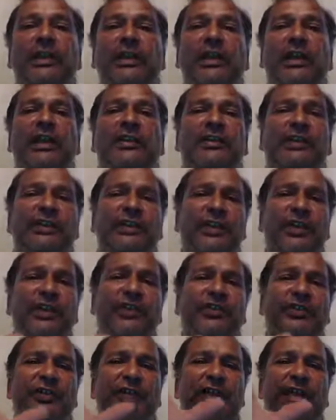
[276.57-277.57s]
And so
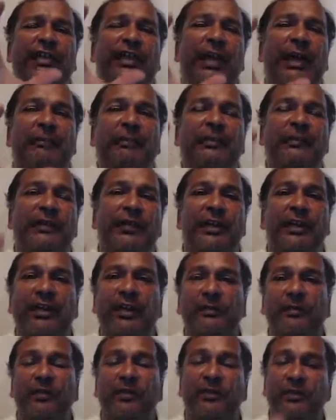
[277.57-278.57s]
those are the type of
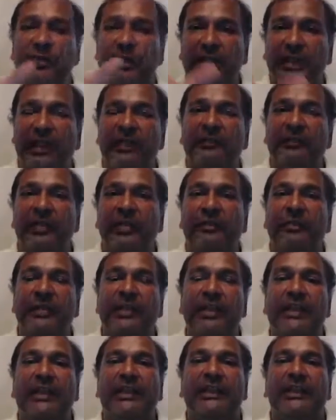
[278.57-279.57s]
variables, recovery
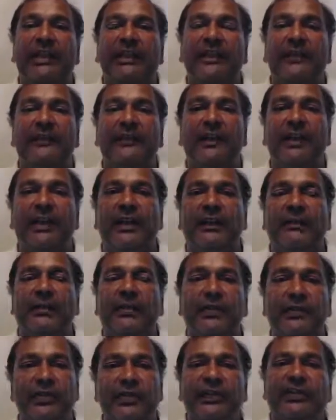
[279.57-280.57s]
being another
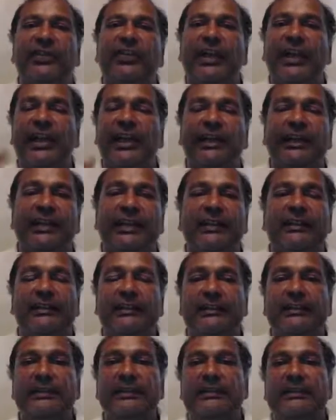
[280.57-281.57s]
variable, strength,
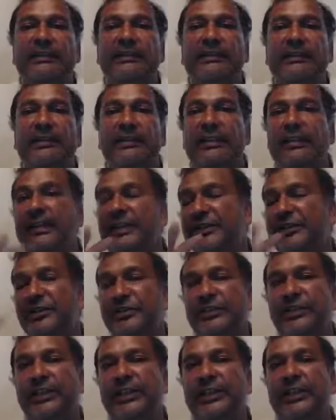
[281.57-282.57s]

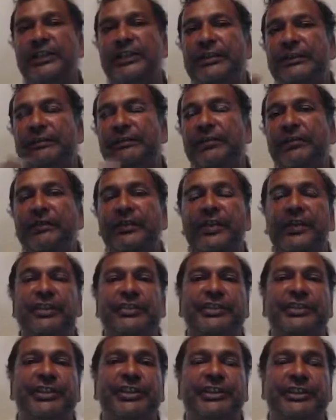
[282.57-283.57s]
injury
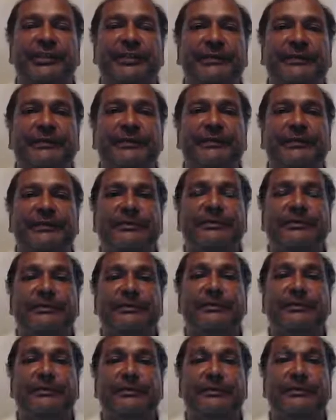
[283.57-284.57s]
prevention,
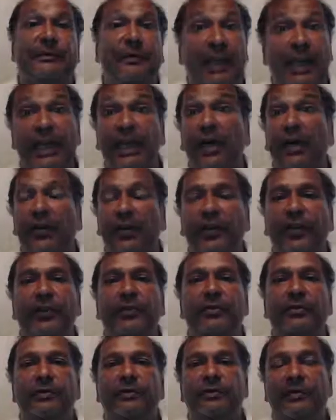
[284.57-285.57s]
health
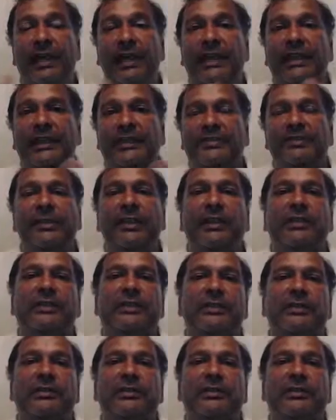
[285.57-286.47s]
management,